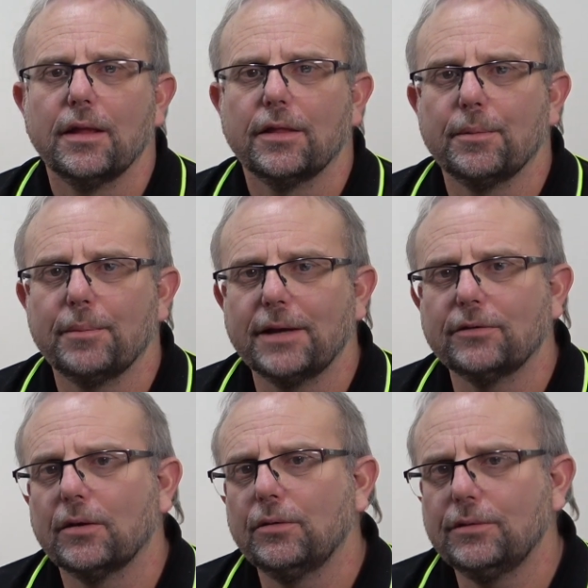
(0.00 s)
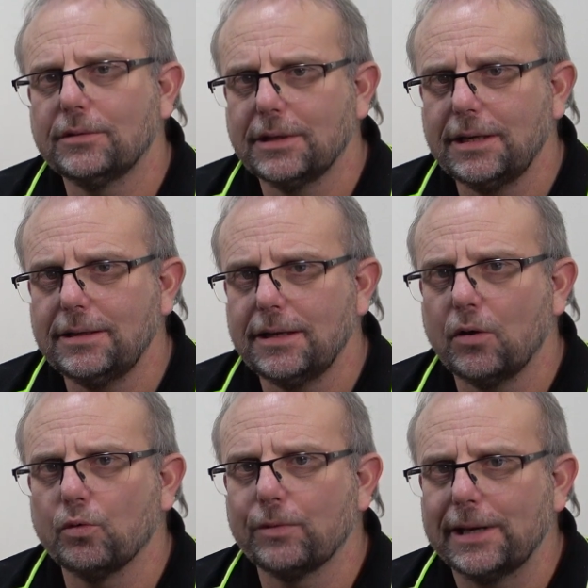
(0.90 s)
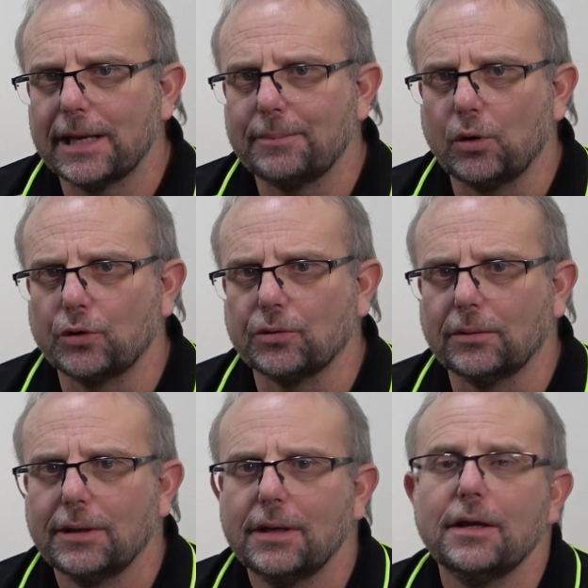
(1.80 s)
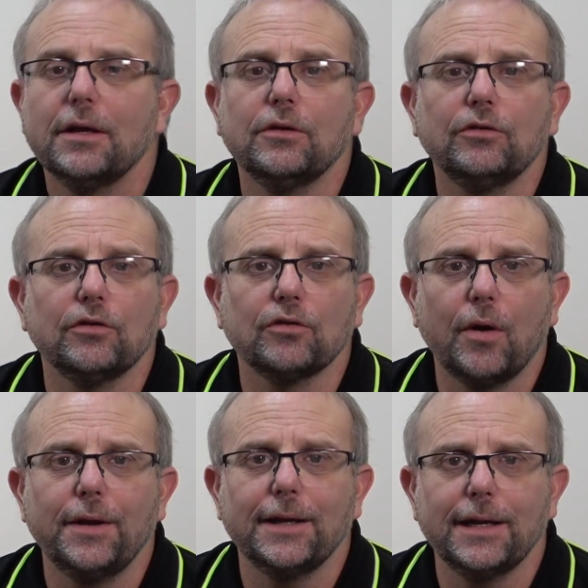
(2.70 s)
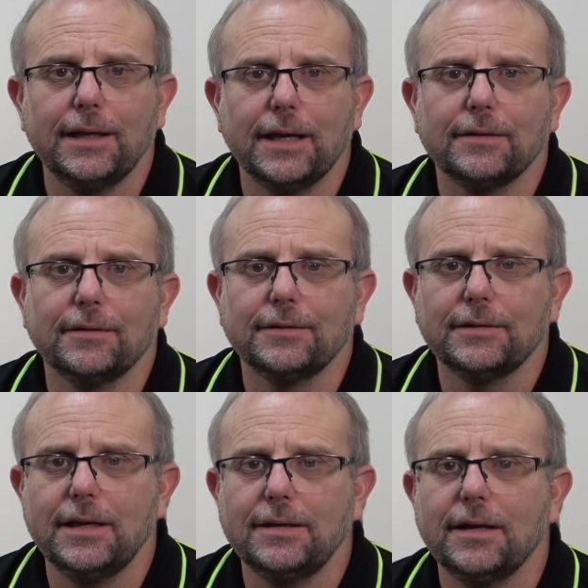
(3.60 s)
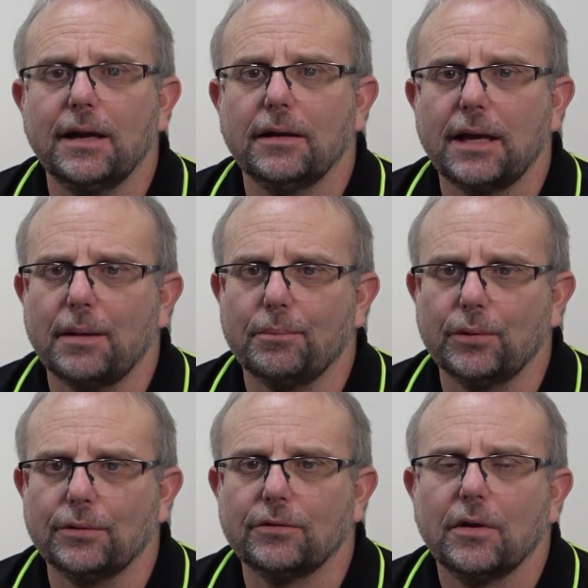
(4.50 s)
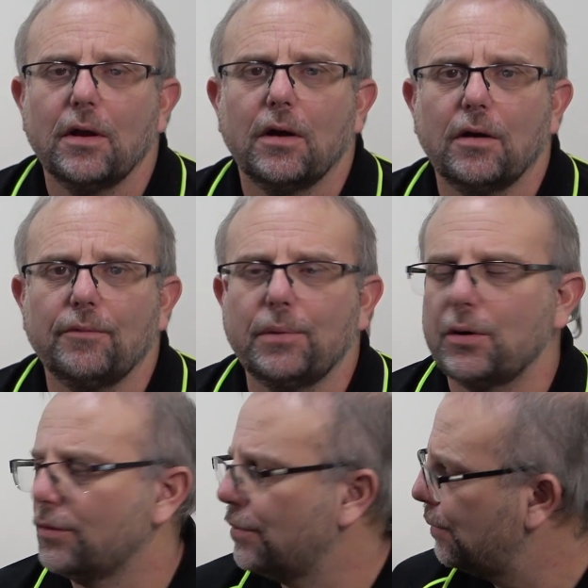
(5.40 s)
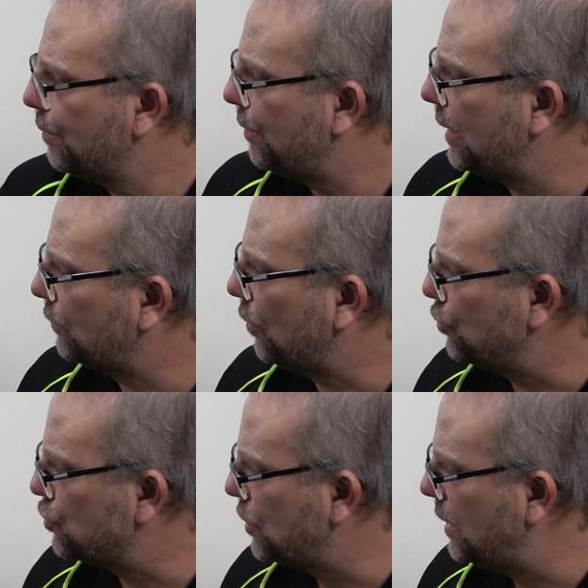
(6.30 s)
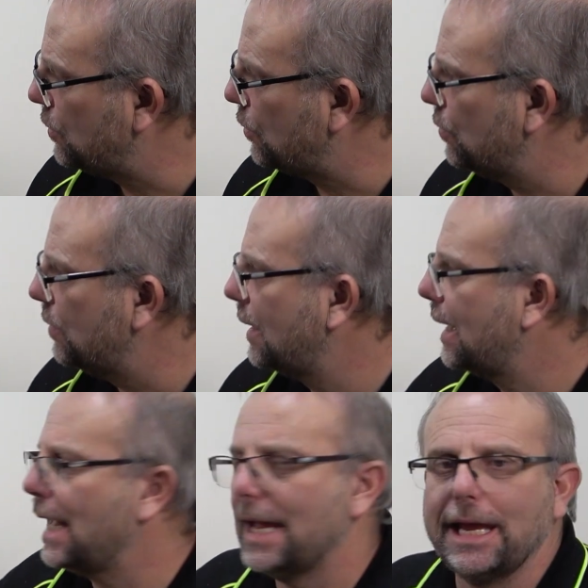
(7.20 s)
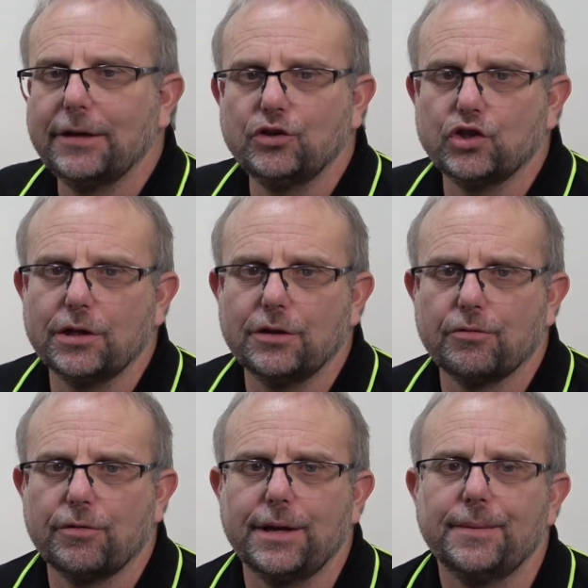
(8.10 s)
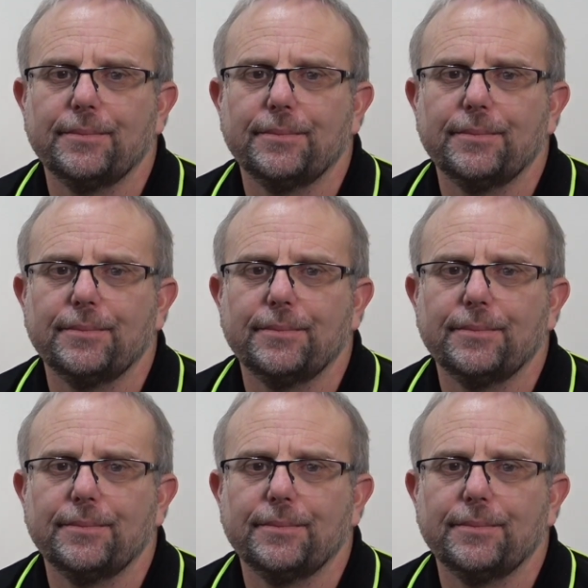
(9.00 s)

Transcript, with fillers: The Masso TTL relay module is designed to connect the TTL outputs of both Masso G2 and G3.